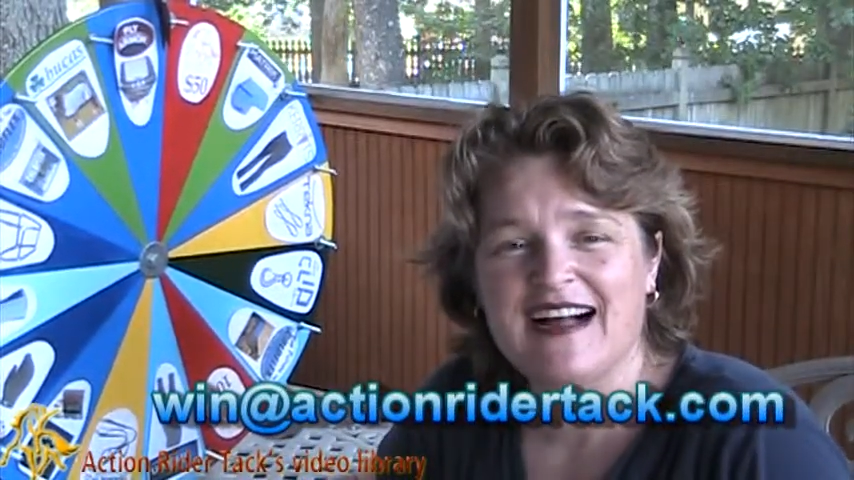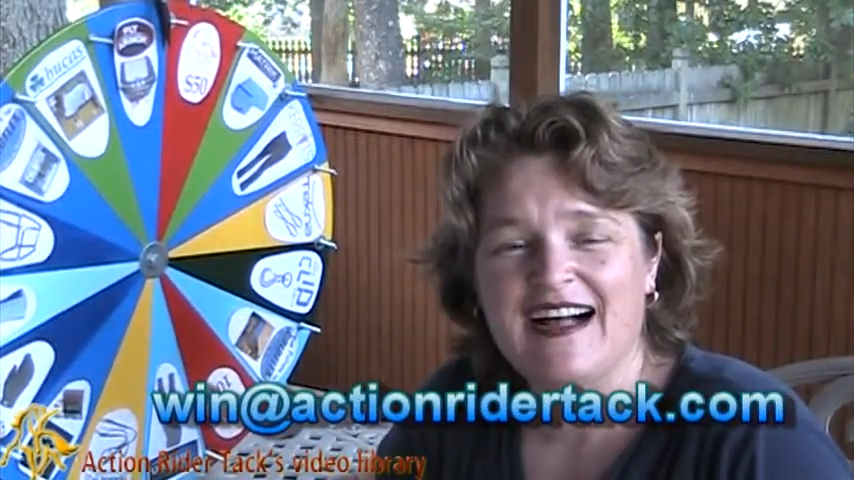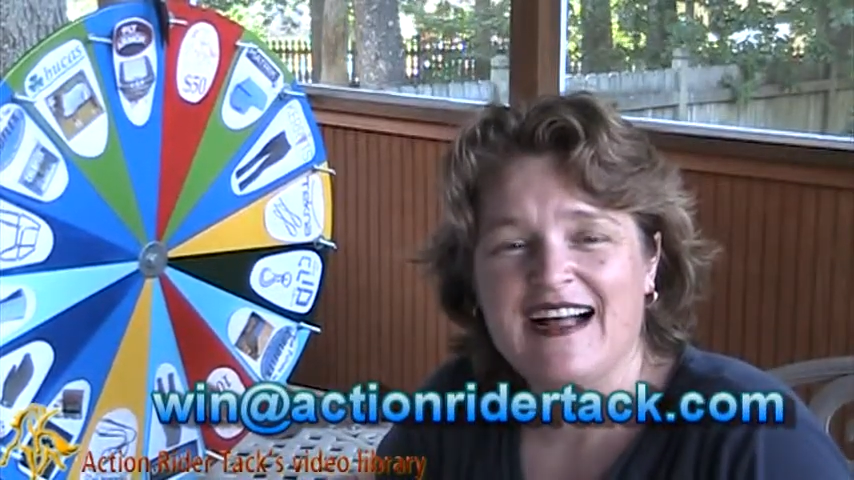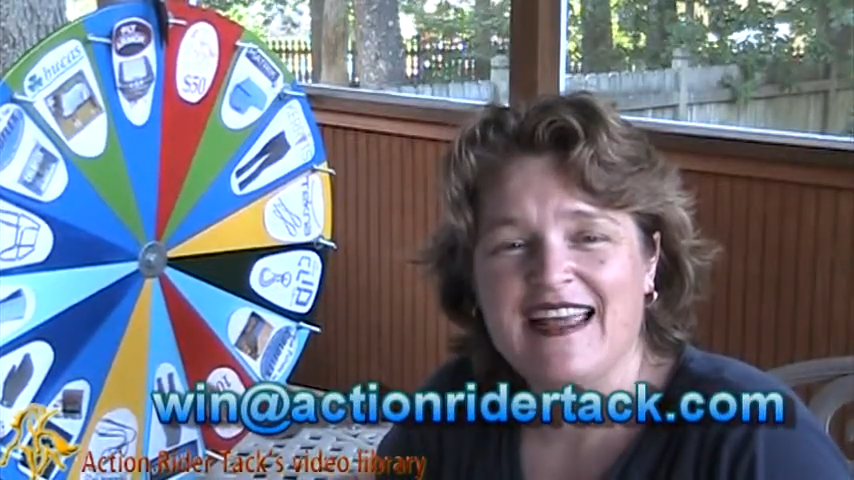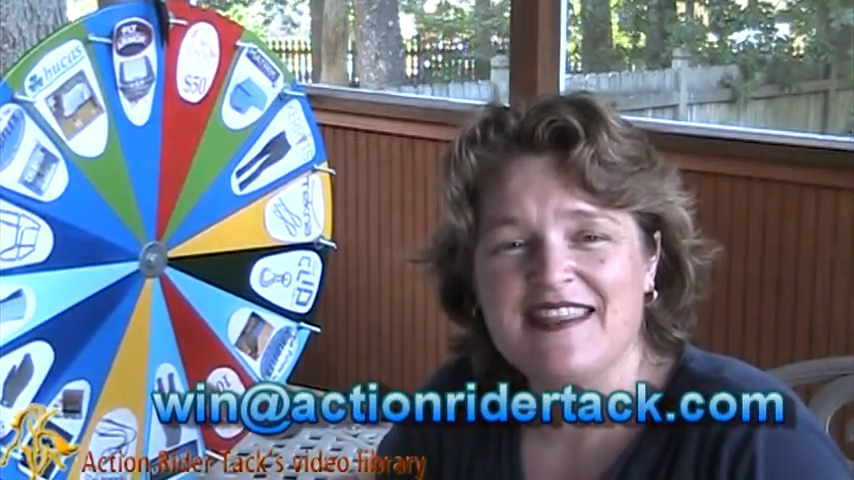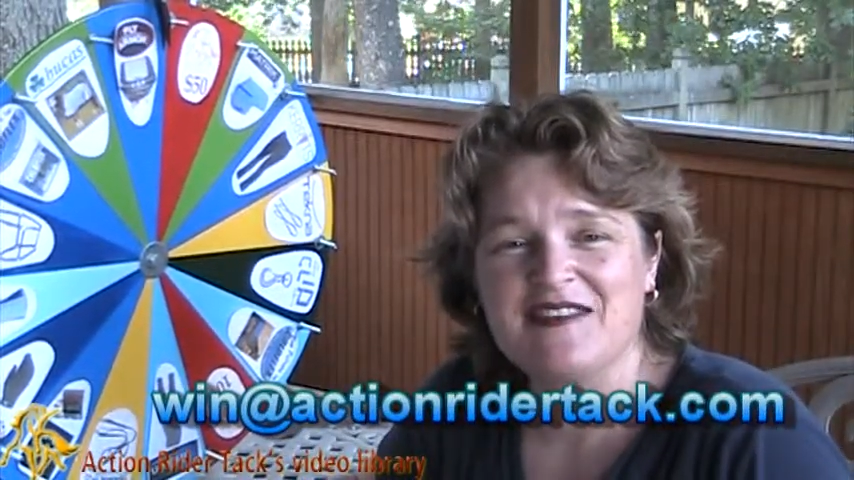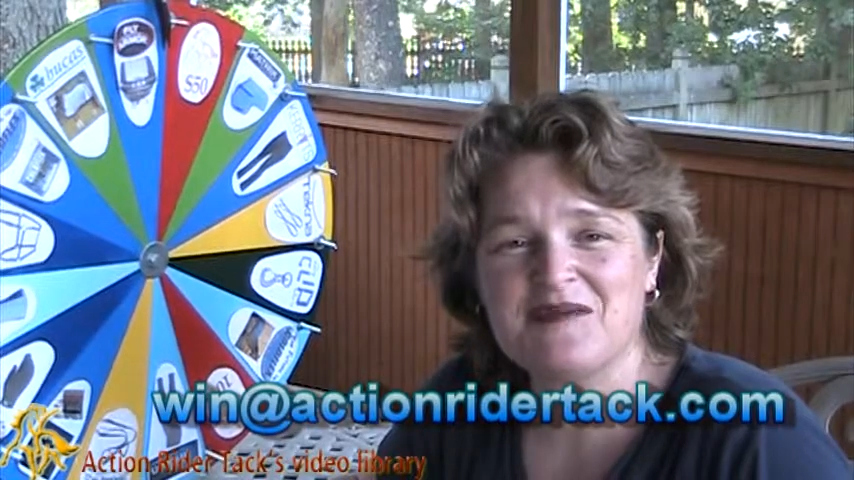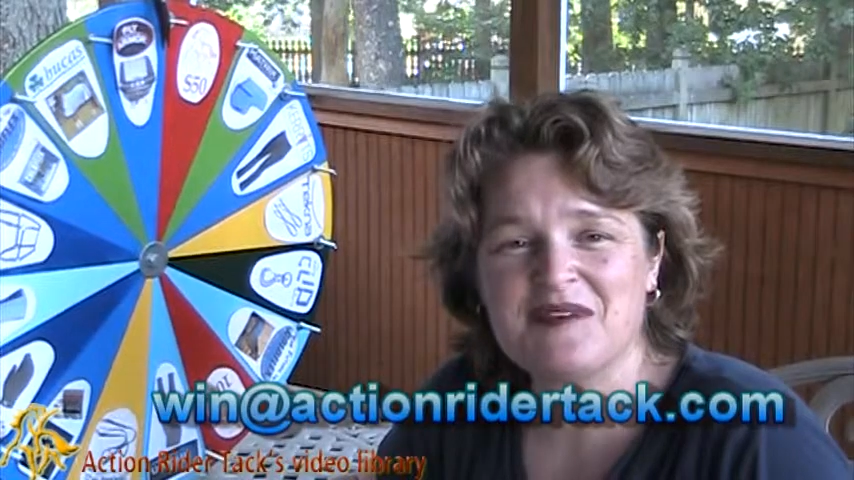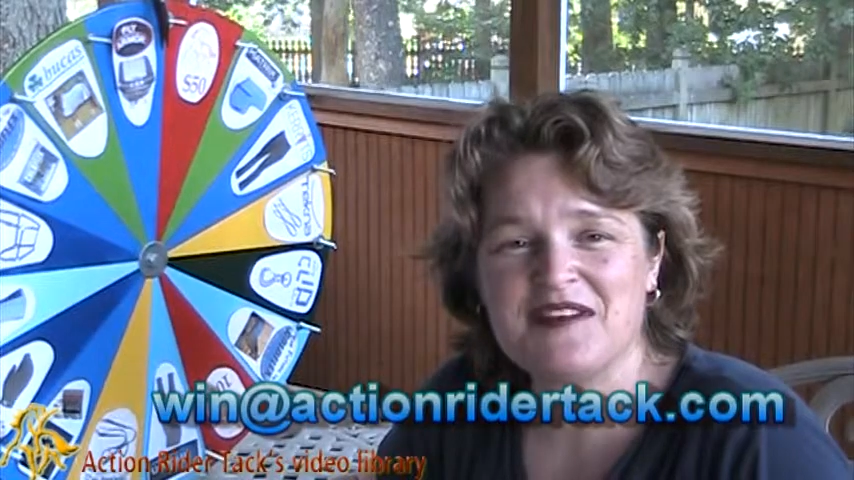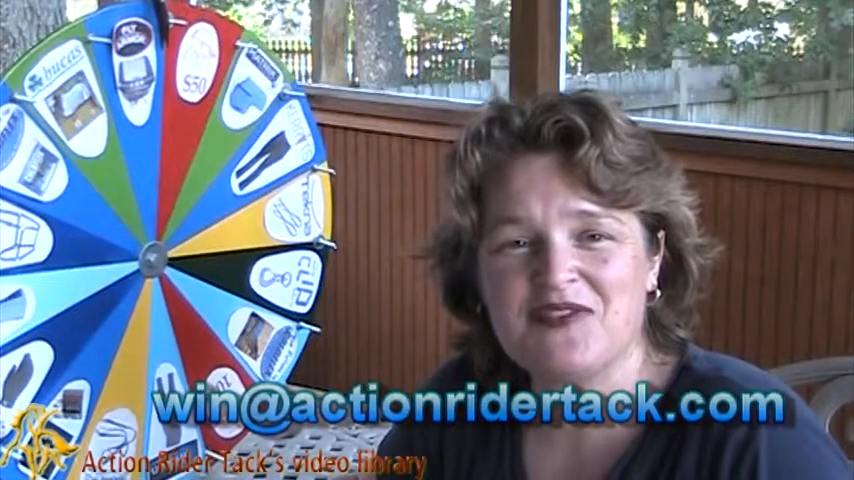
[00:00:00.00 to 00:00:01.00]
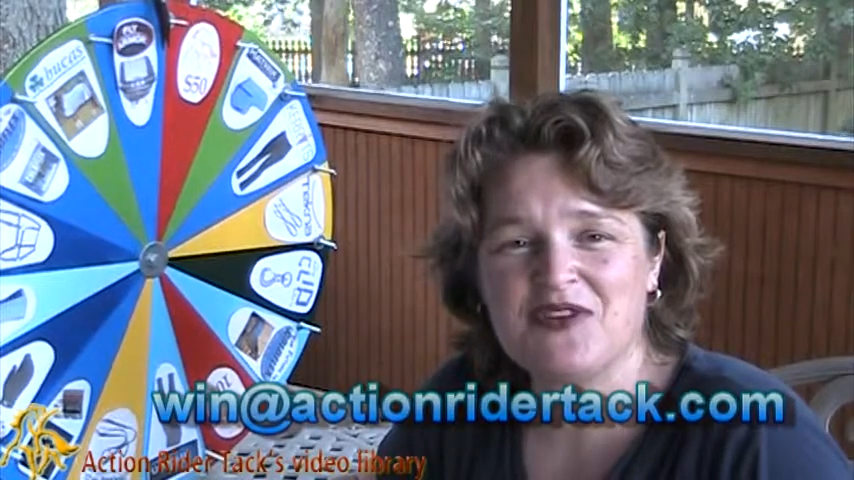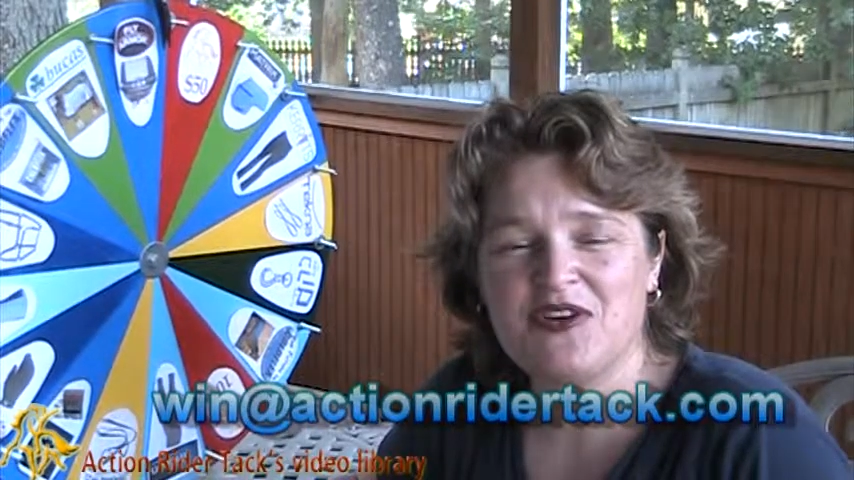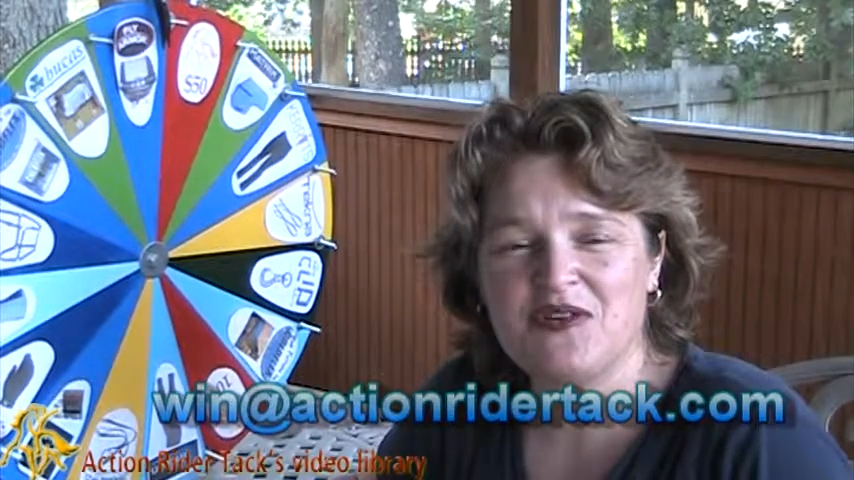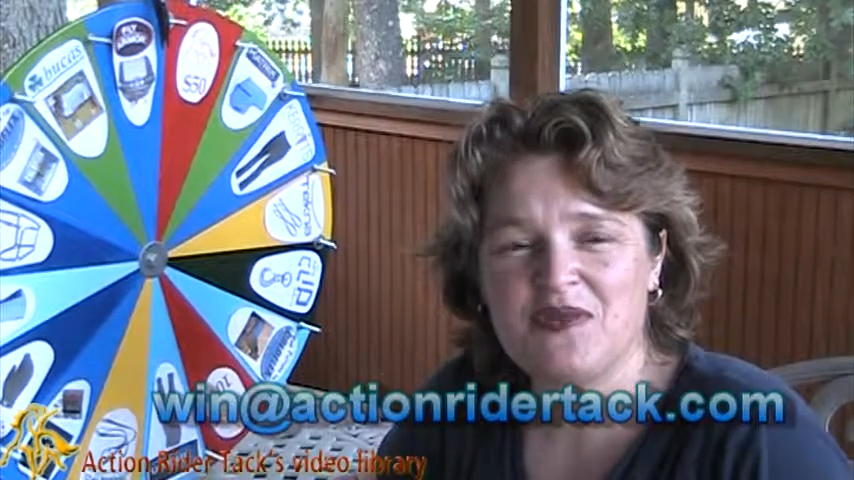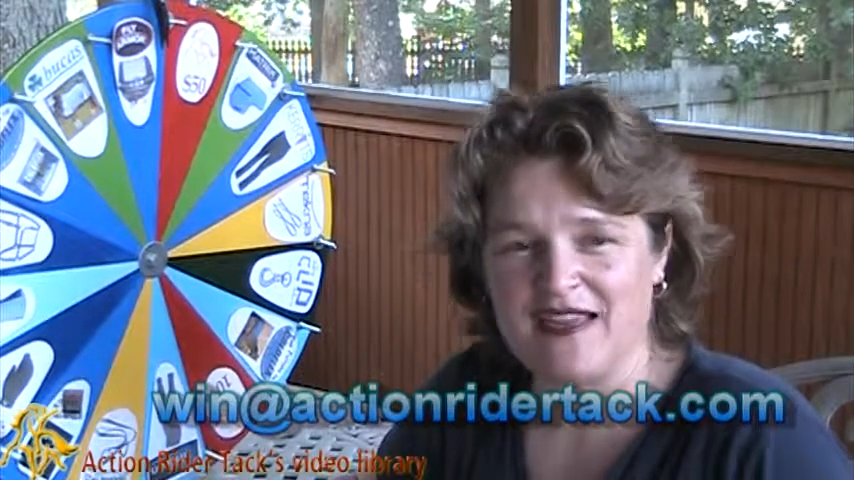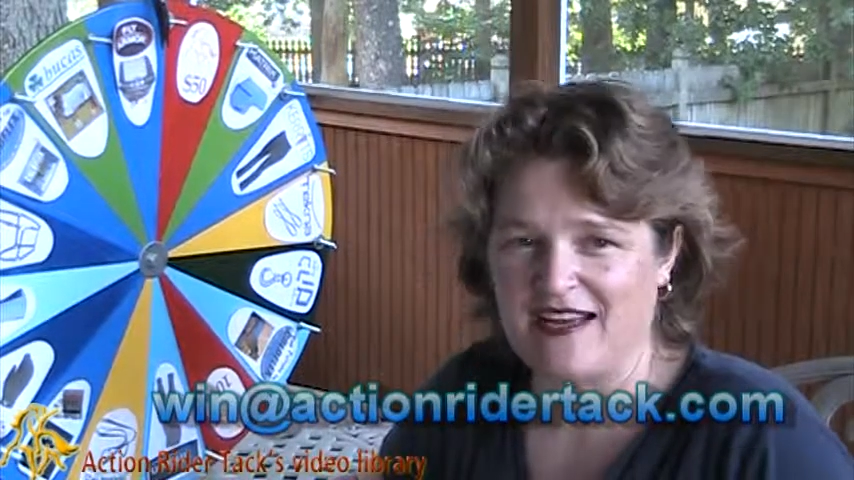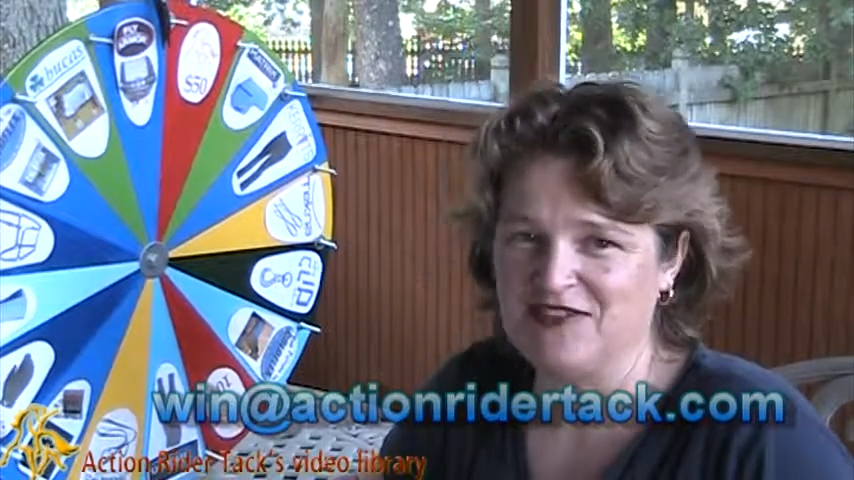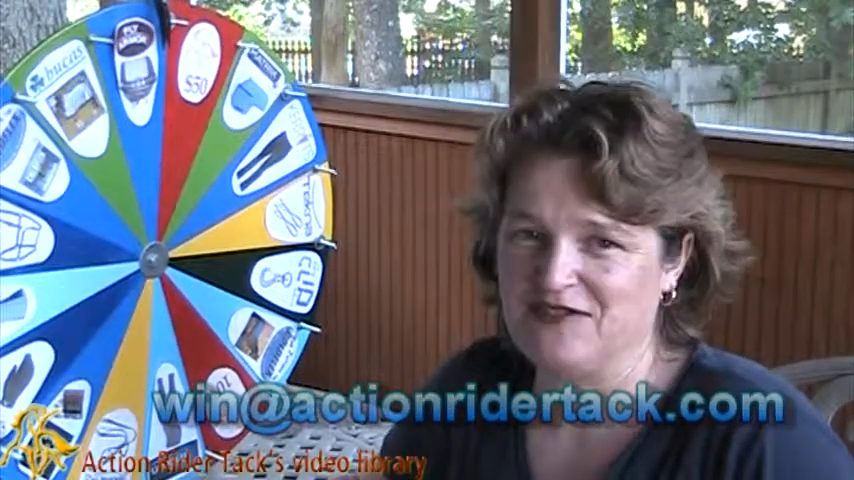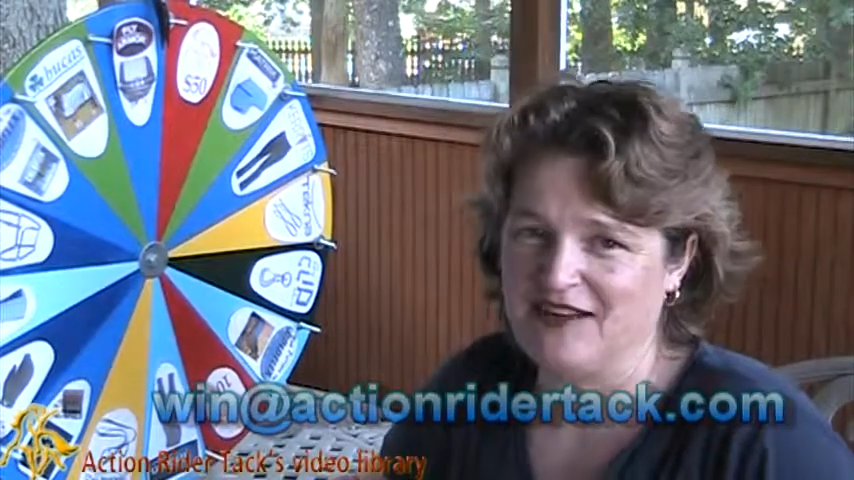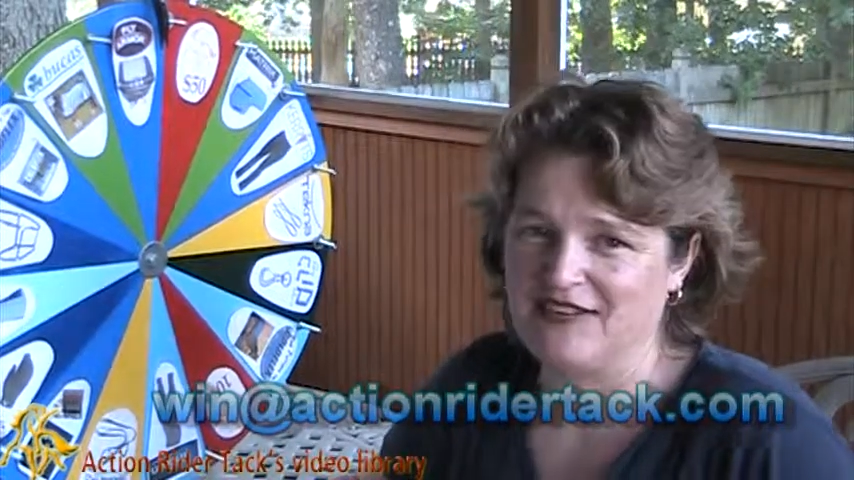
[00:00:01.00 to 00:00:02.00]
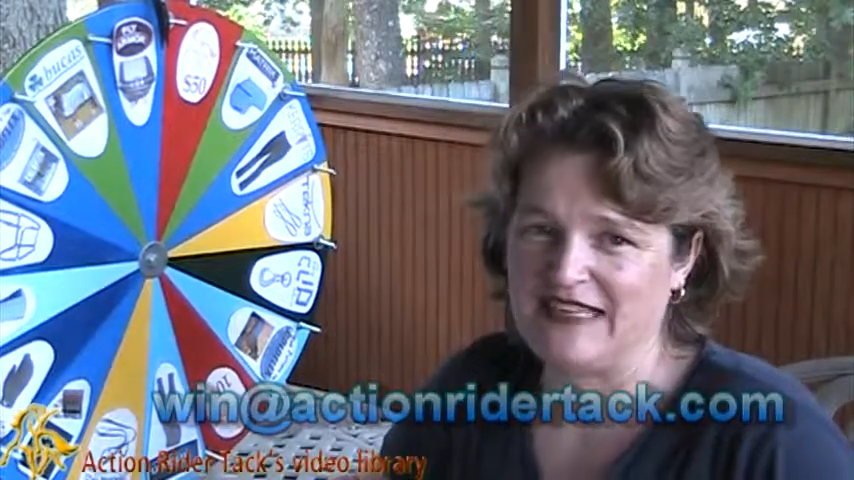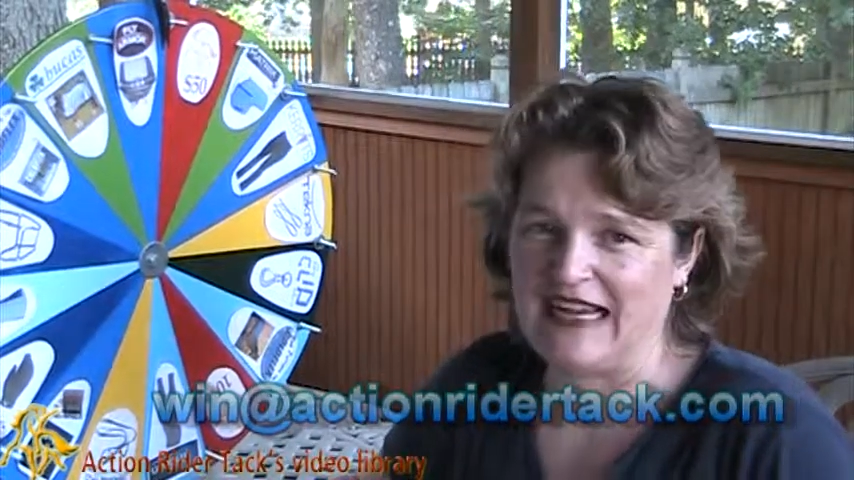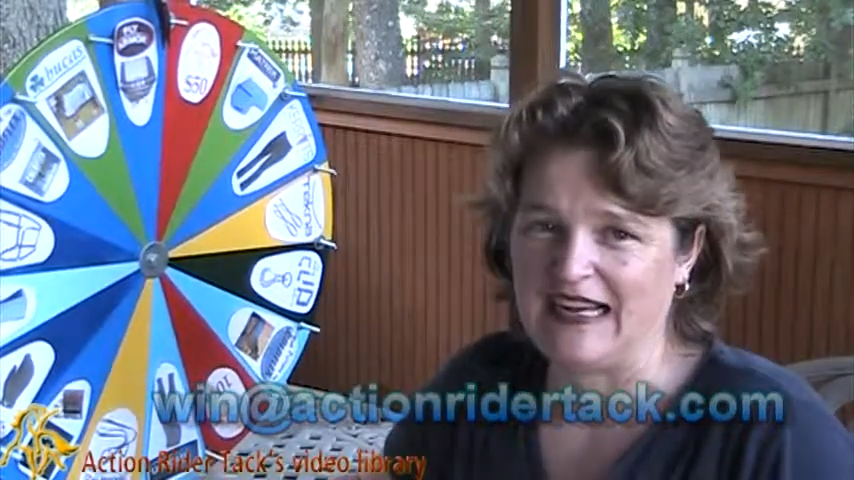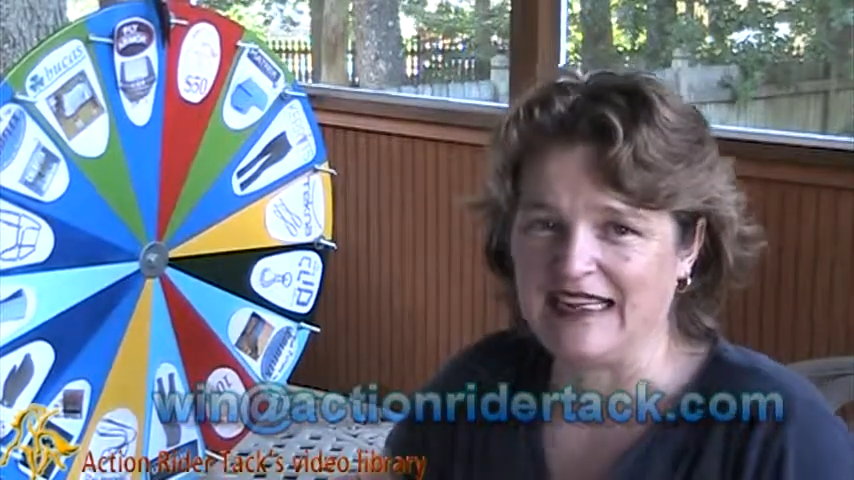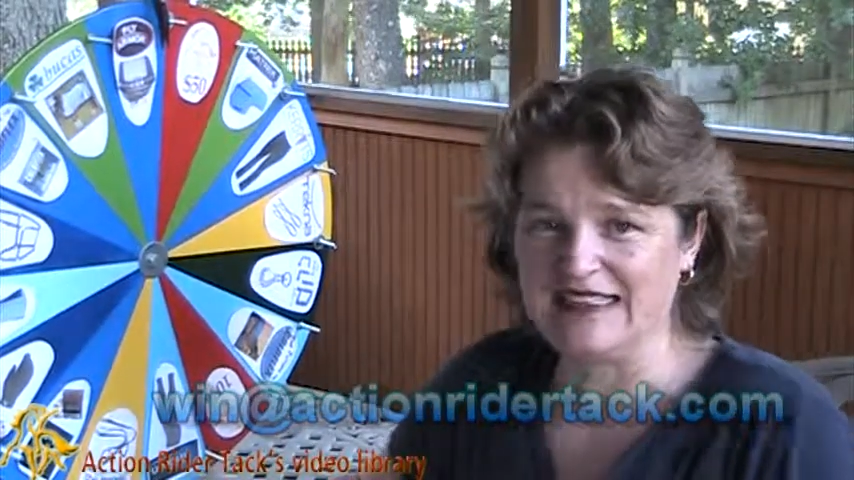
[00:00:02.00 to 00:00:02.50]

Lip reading: Again, this has been Deidre Huey with Action Rider Tack.